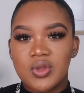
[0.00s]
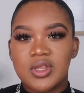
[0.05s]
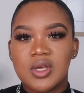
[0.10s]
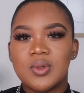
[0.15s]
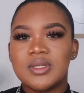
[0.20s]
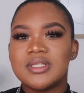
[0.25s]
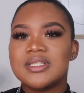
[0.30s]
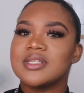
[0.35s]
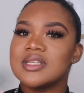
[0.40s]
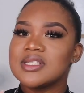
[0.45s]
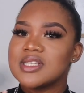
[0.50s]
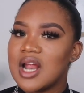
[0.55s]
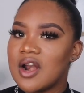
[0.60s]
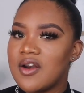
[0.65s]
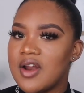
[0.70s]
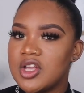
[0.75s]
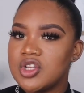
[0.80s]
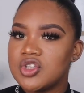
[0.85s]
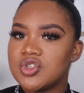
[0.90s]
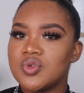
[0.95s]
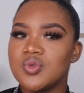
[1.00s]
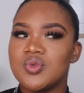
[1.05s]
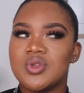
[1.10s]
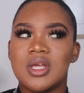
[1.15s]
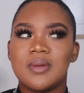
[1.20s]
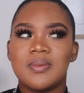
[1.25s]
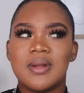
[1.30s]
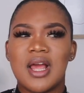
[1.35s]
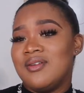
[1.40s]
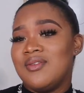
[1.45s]
They will discourage you.
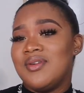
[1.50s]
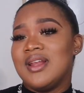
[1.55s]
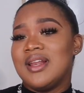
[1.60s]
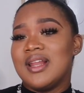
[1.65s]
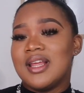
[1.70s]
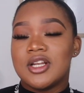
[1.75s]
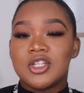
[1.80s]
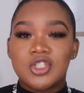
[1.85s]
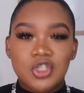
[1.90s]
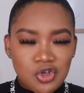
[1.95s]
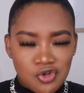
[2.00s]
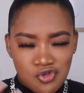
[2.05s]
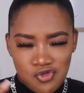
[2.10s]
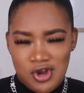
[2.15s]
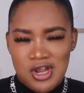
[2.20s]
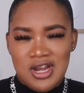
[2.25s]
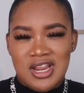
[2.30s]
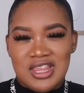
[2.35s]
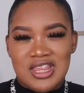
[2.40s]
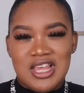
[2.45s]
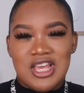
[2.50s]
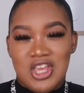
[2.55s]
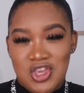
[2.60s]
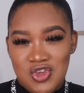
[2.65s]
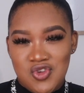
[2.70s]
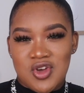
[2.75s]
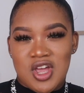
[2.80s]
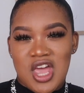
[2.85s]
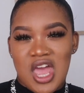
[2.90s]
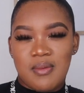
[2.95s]
They'll be like, really, do you really think
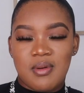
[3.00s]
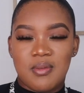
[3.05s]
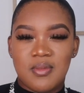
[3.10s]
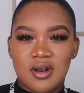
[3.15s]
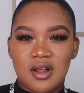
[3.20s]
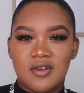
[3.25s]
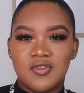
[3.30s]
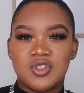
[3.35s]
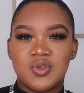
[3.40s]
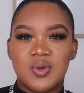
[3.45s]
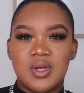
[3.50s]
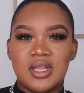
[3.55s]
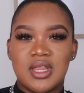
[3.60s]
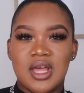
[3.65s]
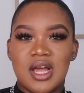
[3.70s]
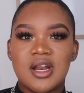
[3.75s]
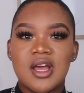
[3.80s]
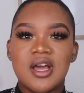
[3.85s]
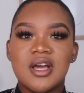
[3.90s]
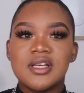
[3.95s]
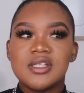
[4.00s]
you're capable of doing that?